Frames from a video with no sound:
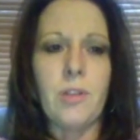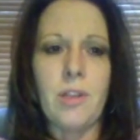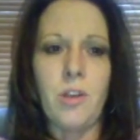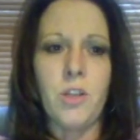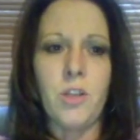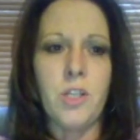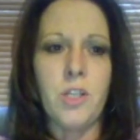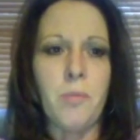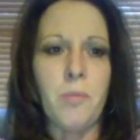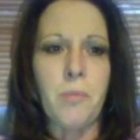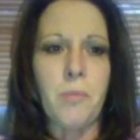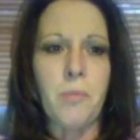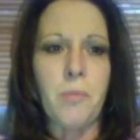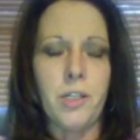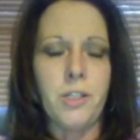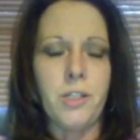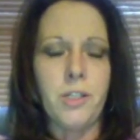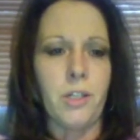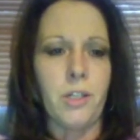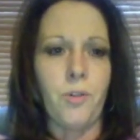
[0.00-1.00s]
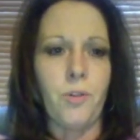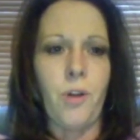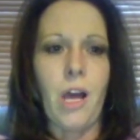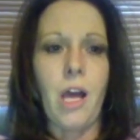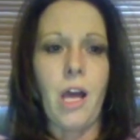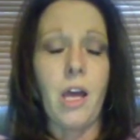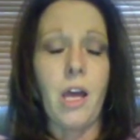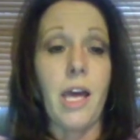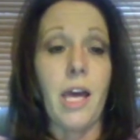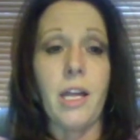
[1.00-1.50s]
you should be
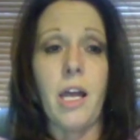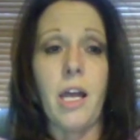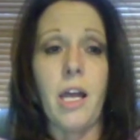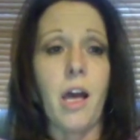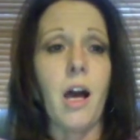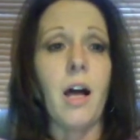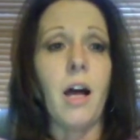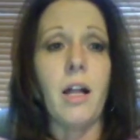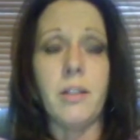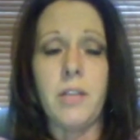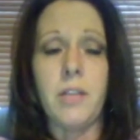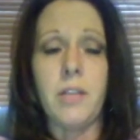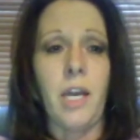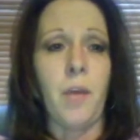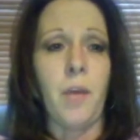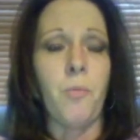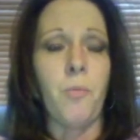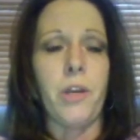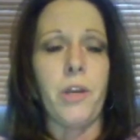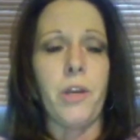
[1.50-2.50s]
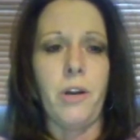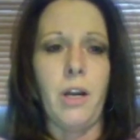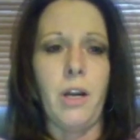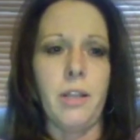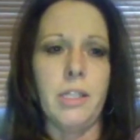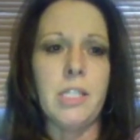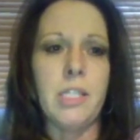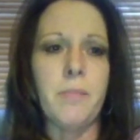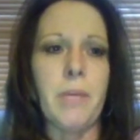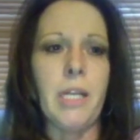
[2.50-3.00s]
monitored at all time while you're
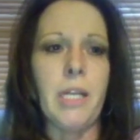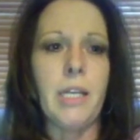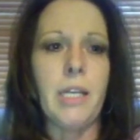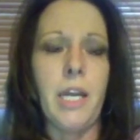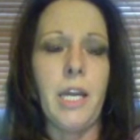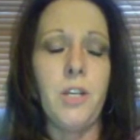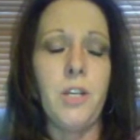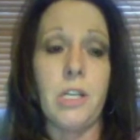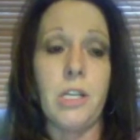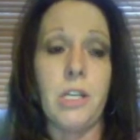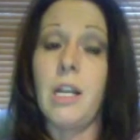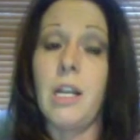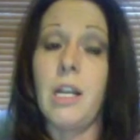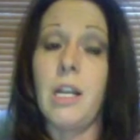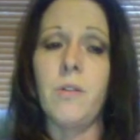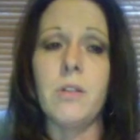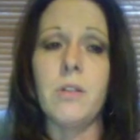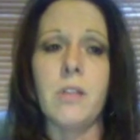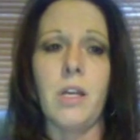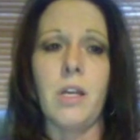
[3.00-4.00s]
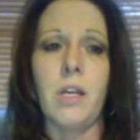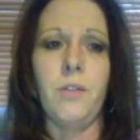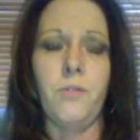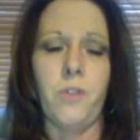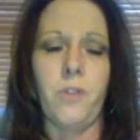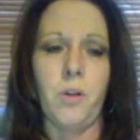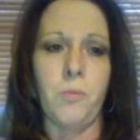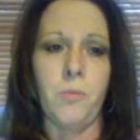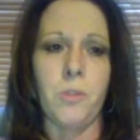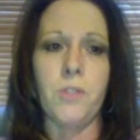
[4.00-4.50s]
on this medication. And I was on
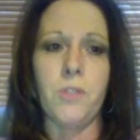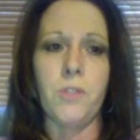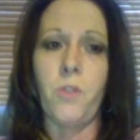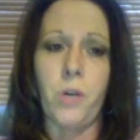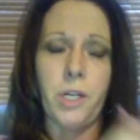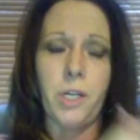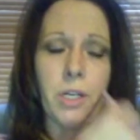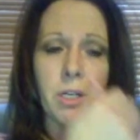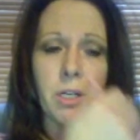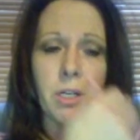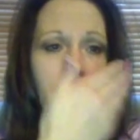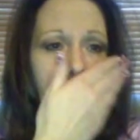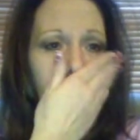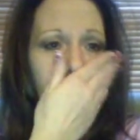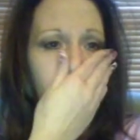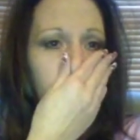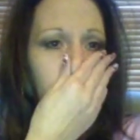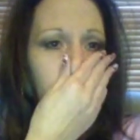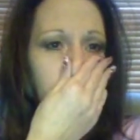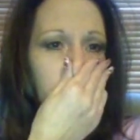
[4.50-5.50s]
it for almost 4 years.